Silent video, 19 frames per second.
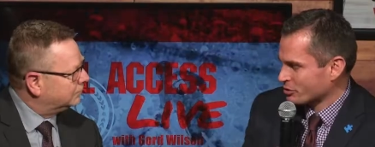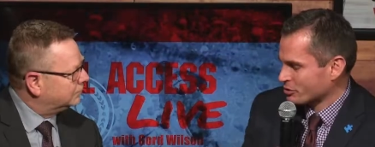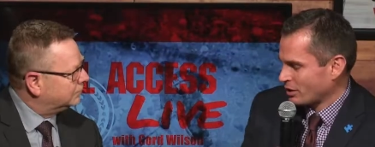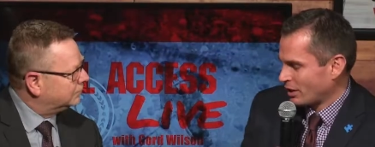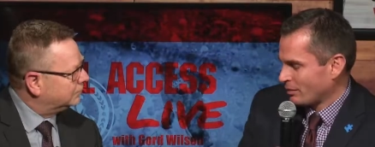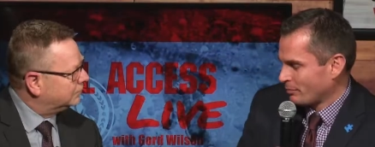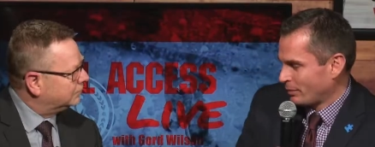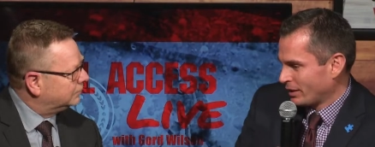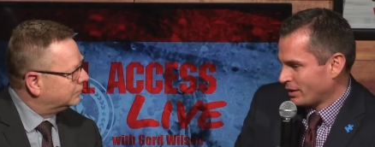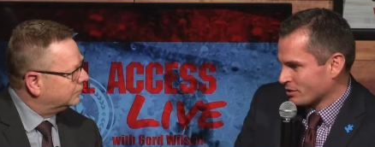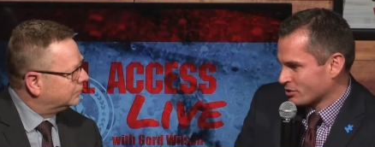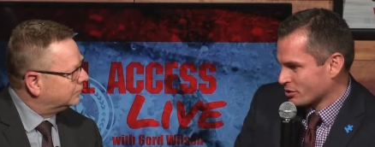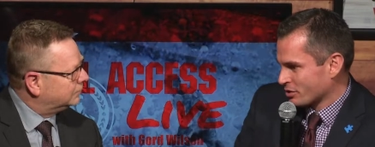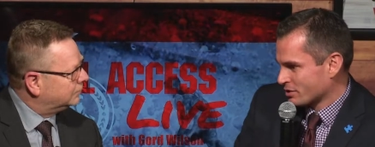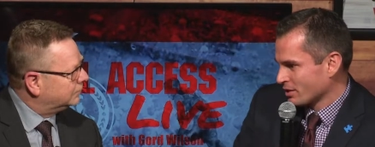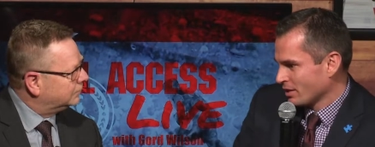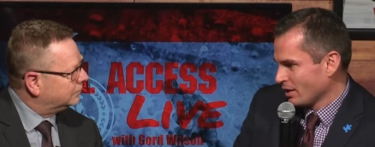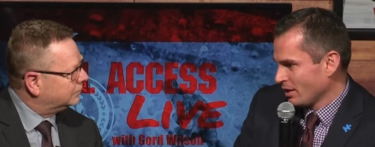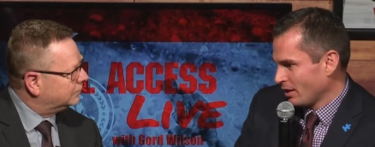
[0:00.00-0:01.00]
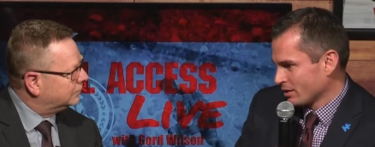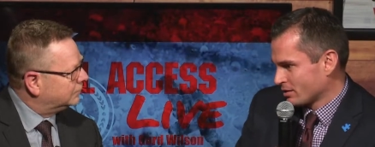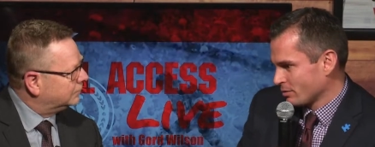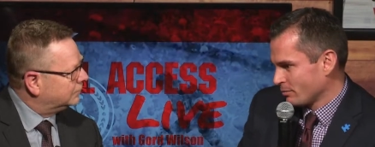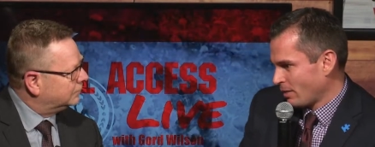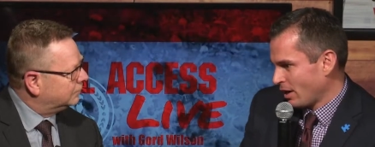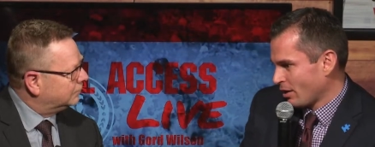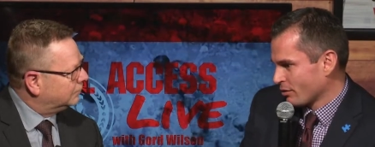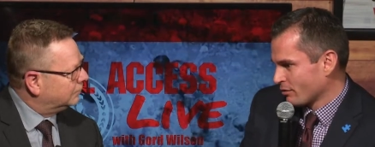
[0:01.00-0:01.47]
Speaker 1: shot, but it's just it's
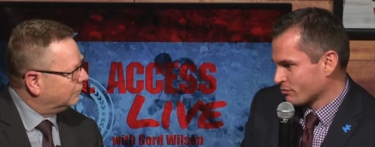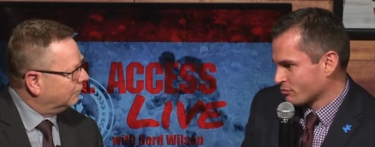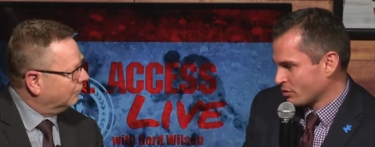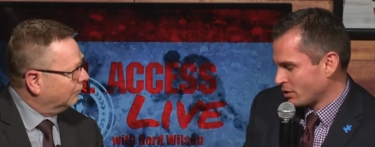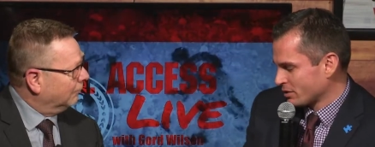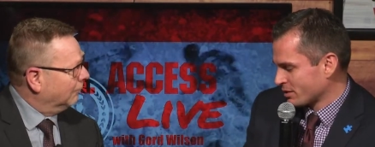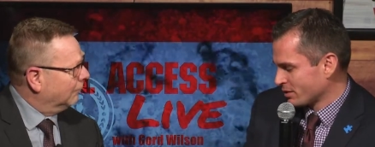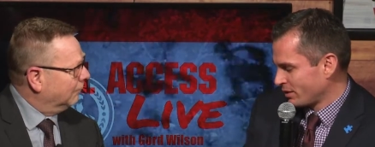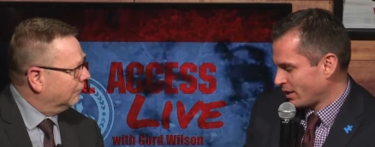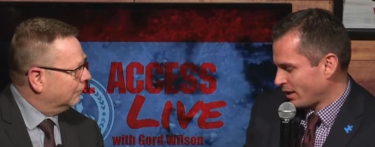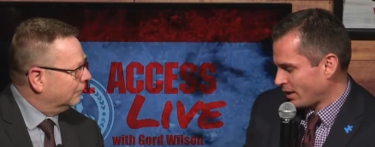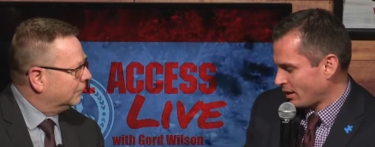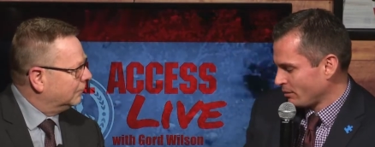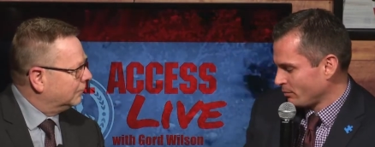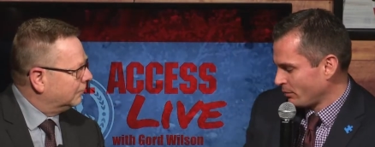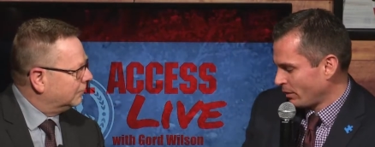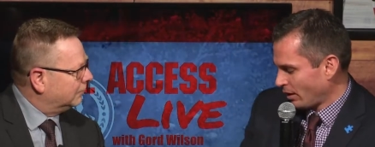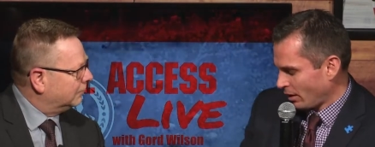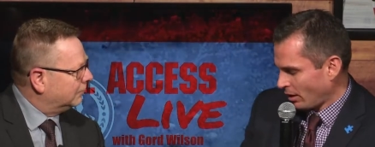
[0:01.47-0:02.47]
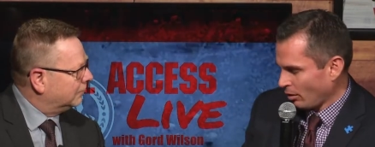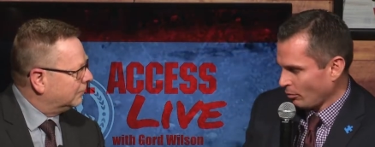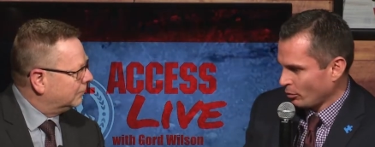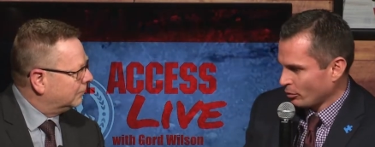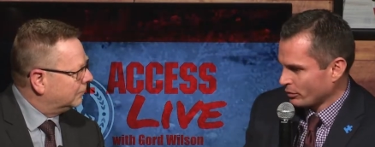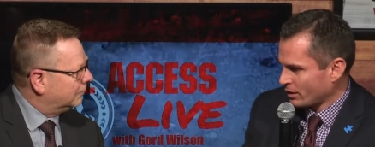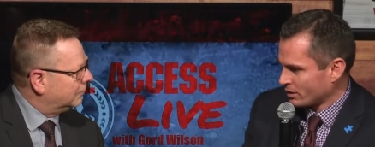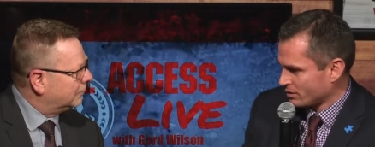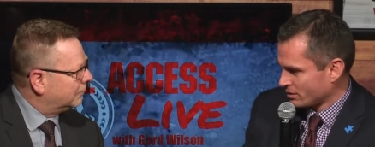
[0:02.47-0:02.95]
a matter of trusting that
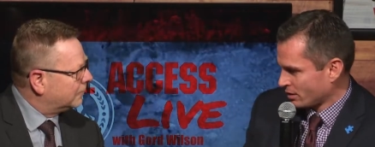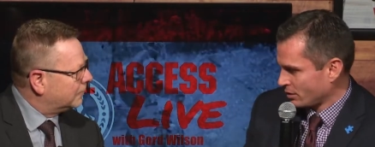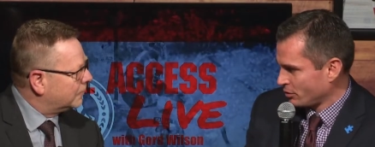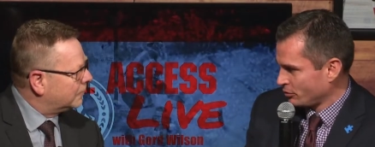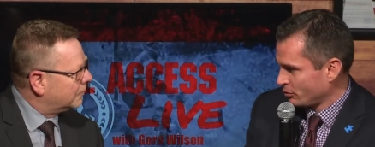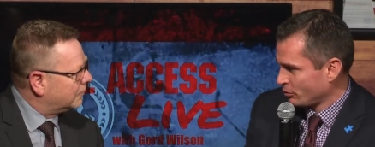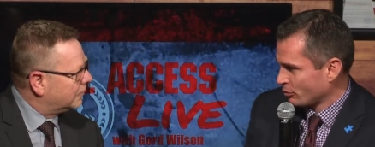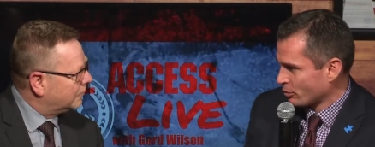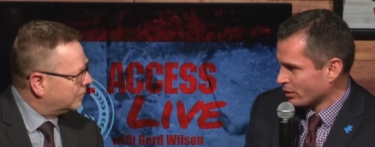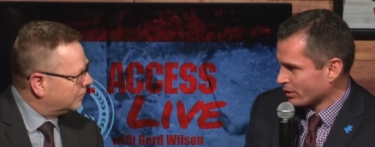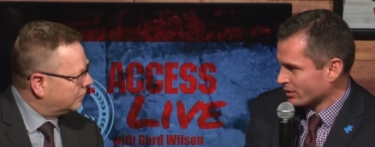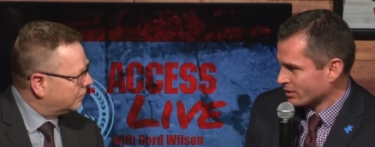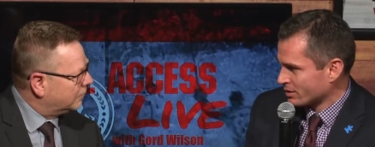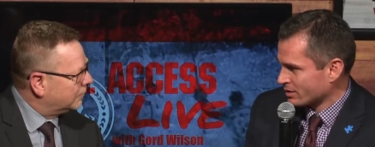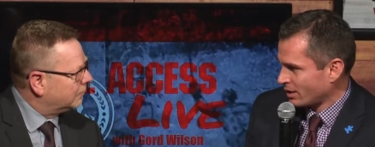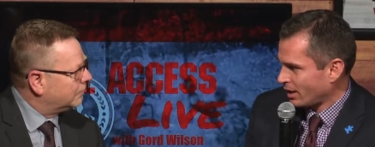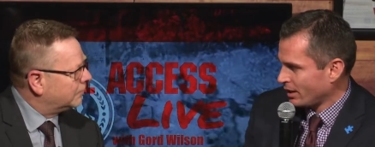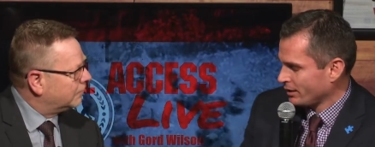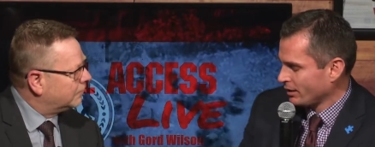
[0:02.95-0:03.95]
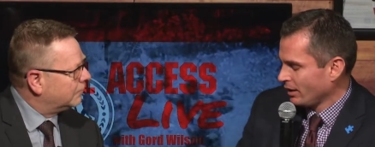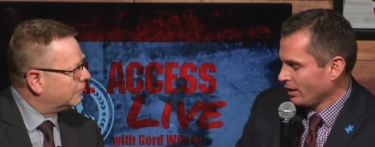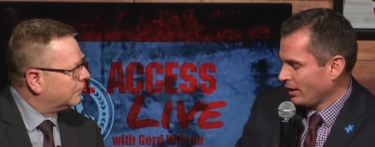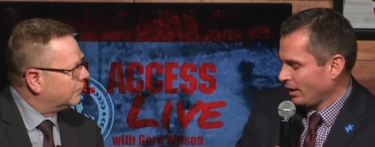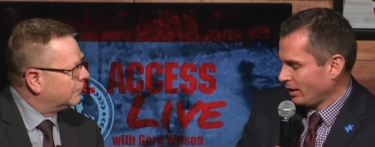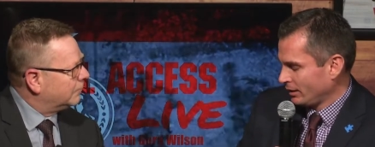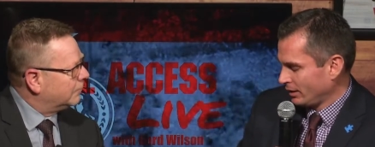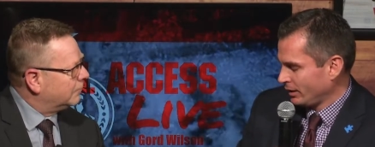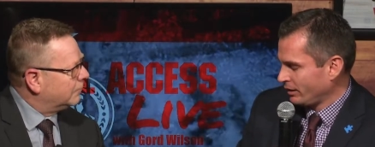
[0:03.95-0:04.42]
elbow that's going to do the work inside
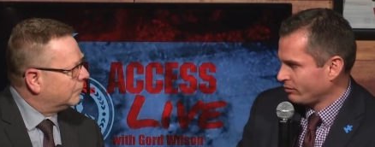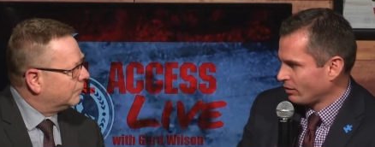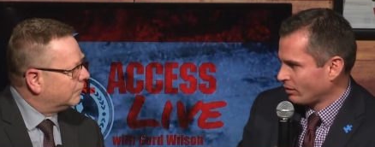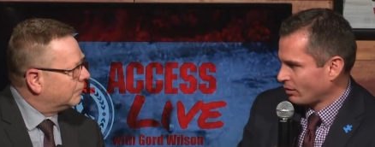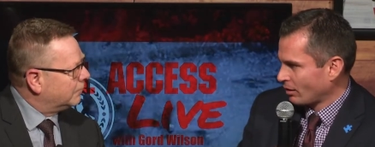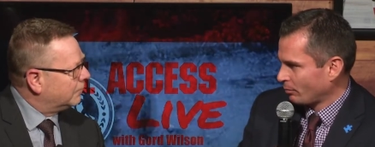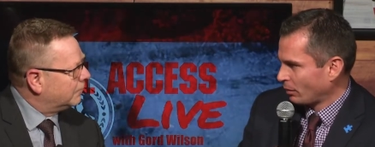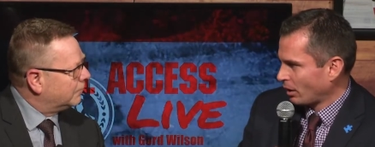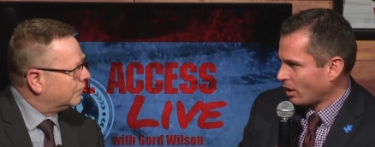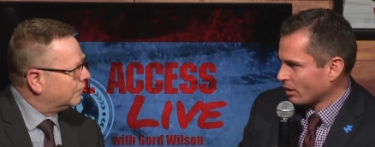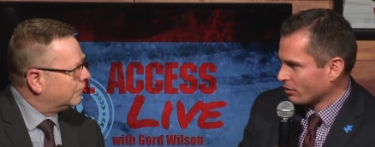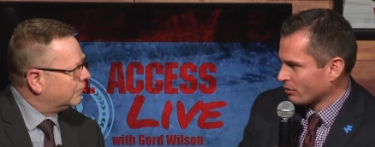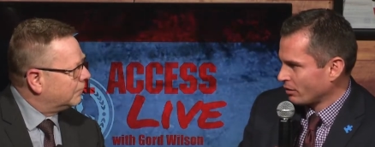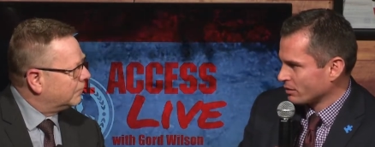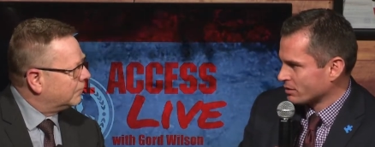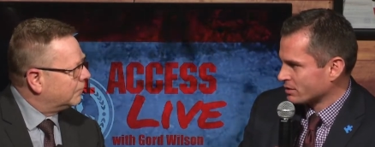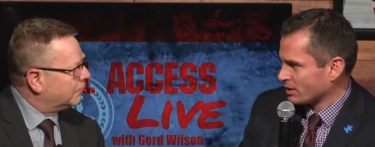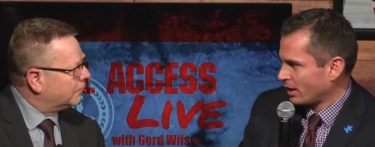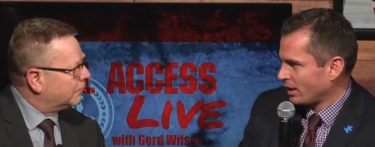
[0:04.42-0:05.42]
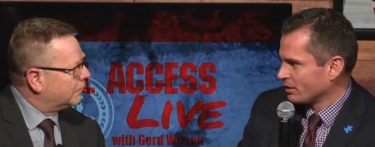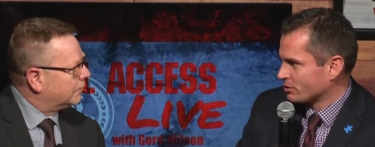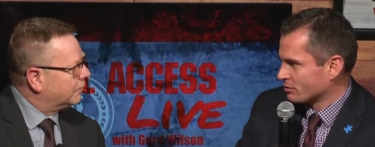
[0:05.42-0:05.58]
and leave them the blocker outside